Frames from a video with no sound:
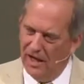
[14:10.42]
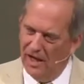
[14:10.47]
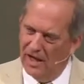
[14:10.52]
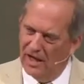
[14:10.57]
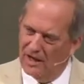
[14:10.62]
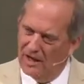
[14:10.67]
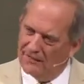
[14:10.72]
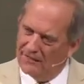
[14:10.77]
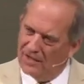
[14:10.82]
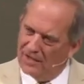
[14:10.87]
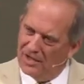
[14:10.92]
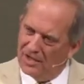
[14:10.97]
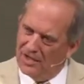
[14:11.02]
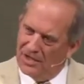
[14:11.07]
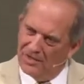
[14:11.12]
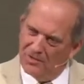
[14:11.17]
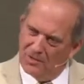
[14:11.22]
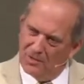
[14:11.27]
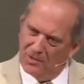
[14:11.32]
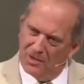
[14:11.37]
And for
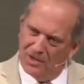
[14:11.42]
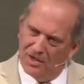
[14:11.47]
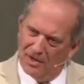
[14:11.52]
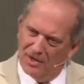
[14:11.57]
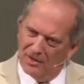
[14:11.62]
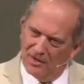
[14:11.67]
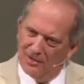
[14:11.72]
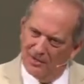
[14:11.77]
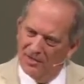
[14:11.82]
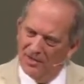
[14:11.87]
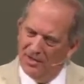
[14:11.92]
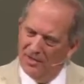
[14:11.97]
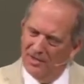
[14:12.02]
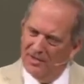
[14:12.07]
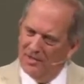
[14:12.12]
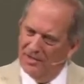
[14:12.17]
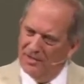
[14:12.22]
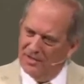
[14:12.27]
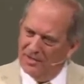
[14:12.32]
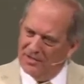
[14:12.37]
either one
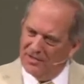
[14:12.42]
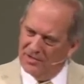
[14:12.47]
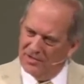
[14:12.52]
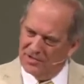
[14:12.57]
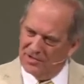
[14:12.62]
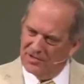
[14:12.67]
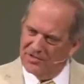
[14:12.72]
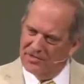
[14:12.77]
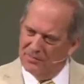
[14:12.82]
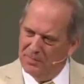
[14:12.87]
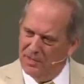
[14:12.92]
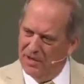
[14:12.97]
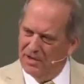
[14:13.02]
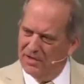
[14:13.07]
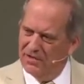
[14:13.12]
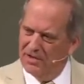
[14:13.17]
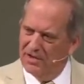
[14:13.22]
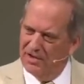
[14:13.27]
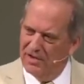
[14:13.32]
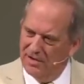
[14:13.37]
to
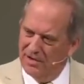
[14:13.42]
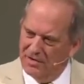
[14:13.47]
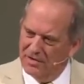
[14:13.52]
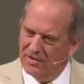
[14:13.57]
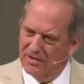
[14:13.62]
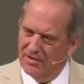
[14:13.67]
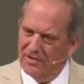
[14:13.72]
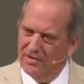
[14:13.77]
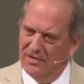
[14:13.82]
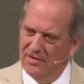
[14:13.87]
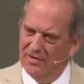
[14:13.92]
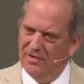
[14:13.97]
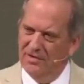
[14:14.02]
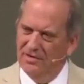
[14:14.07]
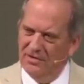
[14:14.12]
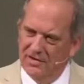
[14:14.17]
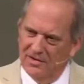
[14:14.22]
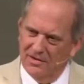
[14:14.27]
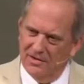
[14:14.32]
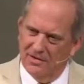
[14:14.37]
respect the other
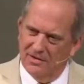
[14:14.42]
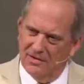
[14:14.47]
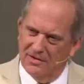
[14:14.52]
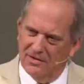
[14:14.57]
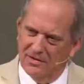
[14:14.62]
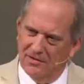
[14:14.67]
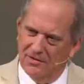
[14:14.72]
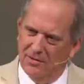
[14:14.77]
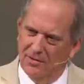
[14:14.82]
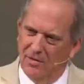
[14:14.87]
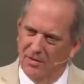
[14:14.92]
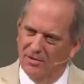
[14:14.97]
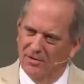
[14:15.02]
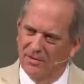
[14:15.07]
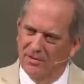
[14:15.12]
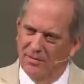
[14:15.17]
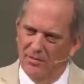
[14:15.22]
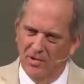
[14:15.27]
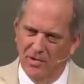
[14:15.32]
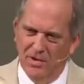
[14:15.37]
was
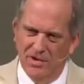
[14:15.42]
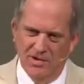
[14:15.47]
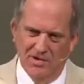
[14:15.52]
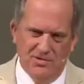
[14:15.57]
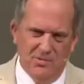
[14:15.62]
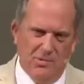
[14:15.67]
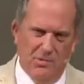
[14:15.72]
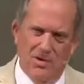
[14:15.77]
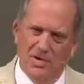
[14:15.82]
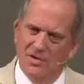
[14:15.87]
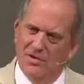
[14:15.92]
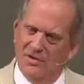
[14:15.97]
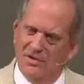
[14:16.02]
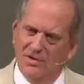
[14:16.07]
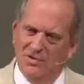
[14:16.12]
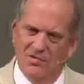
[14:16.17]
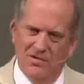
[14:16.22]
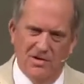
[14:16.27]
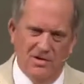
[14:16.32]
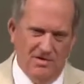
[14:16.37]
a bridge way
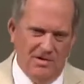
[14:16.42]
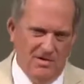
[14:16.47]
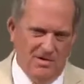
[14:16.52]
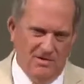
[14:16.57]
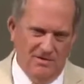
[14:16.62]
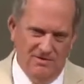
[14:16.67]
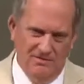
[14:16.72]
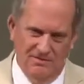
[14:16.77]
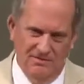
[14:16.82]
too far.